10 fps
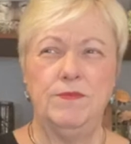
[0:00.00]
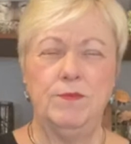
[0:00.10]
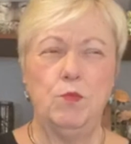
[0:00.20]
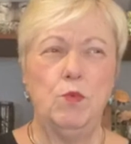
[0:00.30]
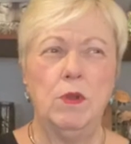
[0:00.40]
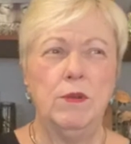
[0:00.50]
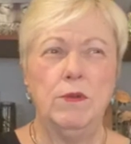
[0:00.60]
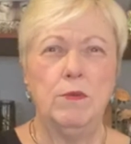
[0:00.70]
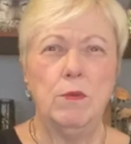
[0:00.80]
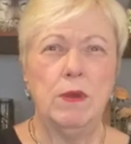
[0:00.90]

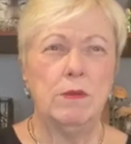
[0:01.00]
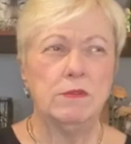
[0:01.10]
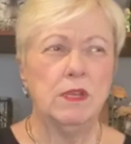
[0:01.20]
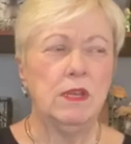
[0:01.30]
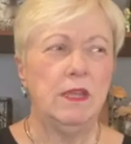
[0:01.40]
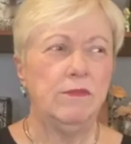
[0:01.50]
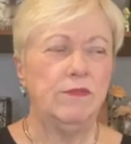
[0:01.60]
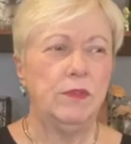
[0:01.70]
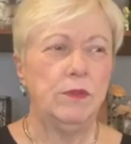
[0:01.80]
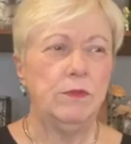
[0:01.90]
wondering where I was going to get
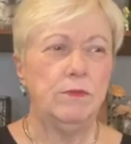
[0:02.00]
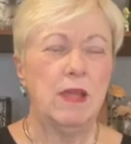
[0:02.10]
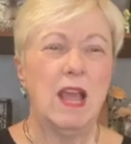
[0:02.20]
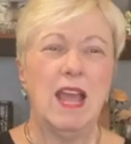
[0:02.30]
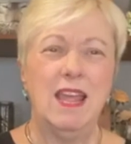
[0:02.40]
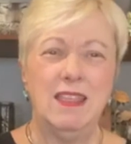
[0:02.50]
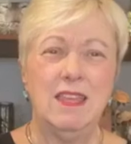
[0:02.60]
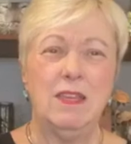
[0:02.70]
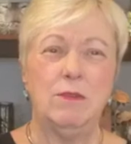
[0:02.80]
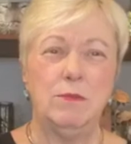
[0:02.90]
food. I
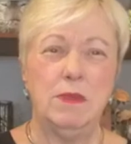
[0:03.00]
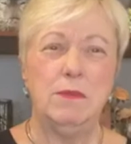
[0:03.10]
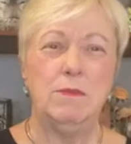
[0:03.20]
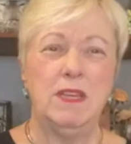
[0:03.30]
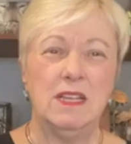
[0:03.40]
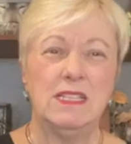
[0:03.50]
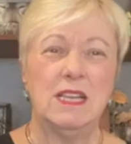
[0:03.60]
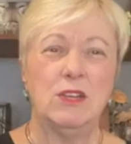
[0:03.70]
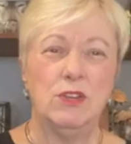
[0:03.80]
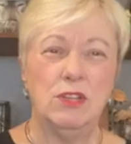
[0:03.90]
think it would be because
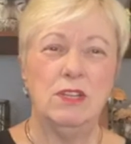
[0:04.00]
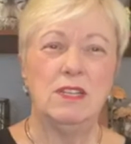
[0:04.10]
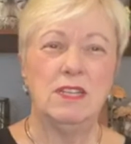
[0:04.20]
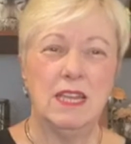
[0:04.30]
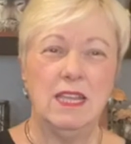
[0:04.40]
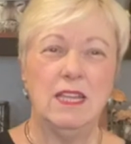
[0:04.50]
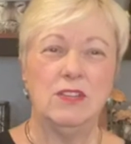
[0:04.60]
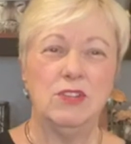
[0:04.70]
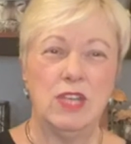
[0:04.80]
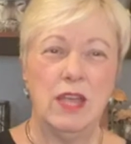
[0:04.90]
I couldn't take a
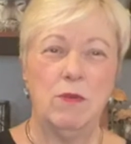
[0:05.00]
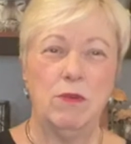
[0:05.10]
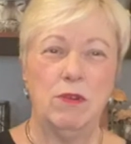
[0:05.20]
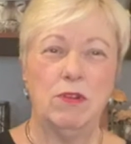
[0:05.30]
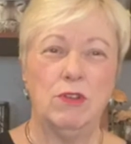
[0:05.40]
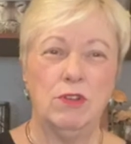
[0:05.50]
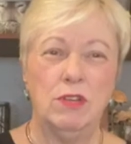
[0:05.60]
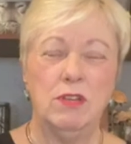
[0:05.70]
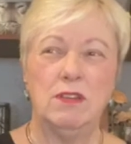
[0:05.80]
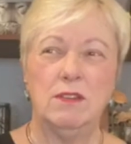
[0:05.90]
shower or
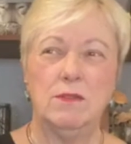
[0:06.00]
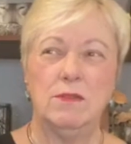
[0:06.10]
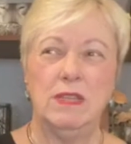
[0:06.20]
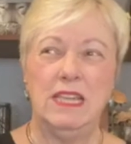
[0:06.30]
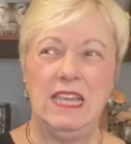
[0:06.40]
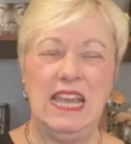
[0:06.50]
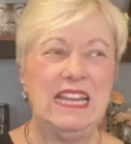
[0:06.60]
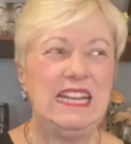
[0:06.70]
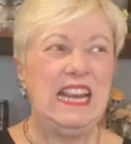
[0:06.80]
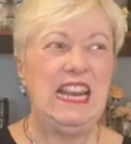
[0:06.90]
couldn't
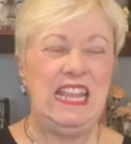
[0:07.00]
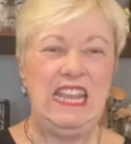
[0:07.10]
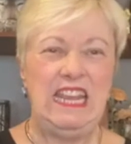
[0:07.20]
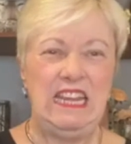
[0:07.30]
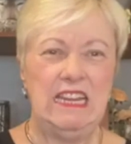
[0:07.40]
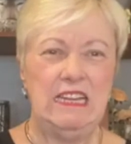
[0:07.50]
get clean.